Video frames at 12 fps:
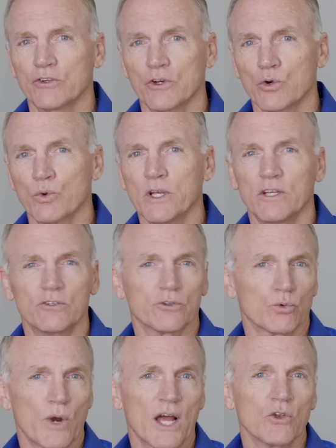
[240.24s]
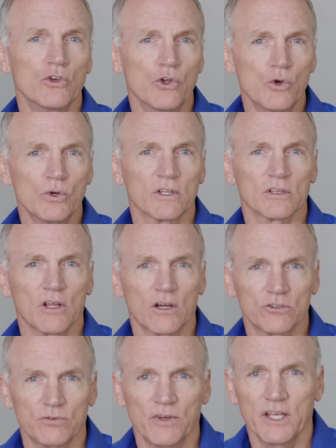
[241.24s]
degrees around noon in
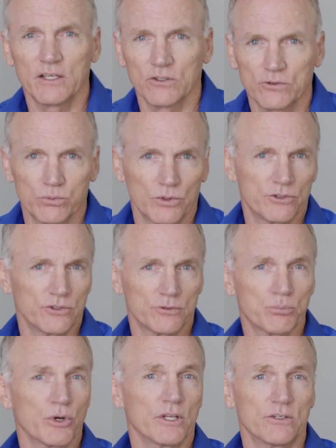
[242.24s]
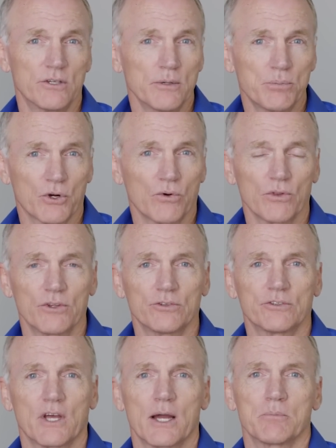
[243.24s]
Las Vegas, which is pretty typical
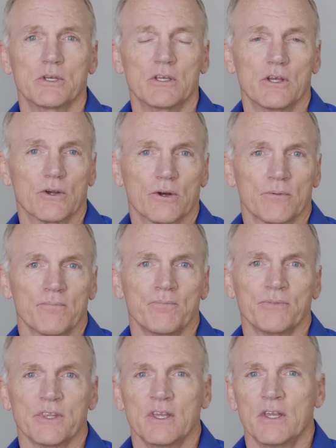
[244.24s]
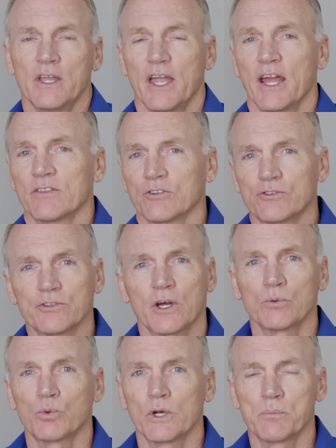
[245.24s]
this time of year. And the
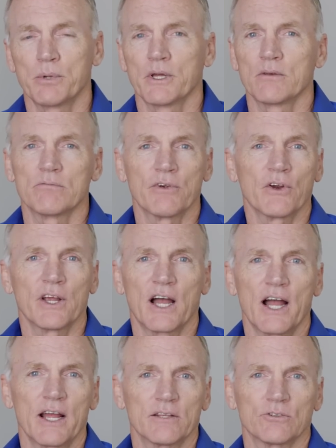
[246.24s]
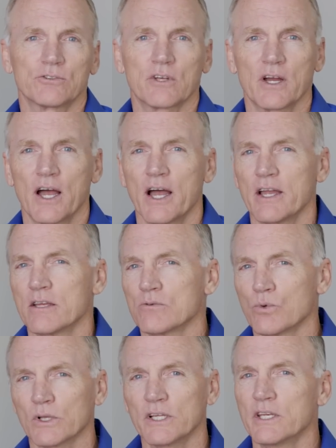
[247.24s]
sun would have been very high in the sky
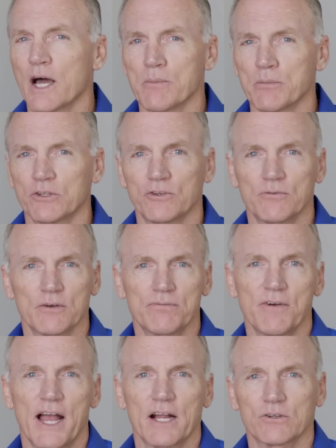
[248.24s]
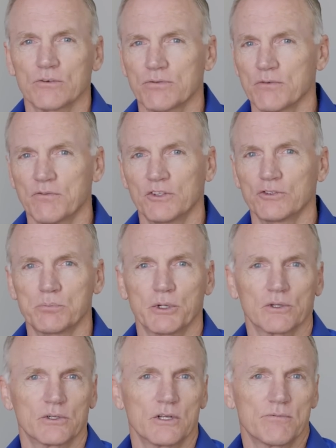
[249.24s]
and really not much of a factor for
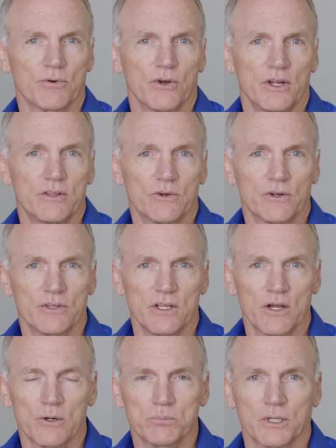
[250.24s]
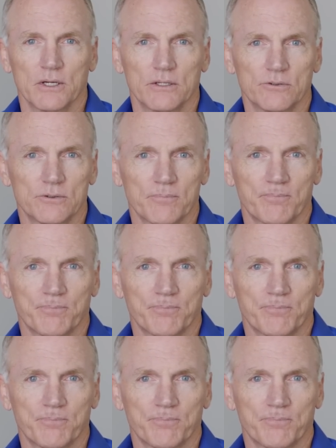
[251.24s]
visibility for either of the airplanes.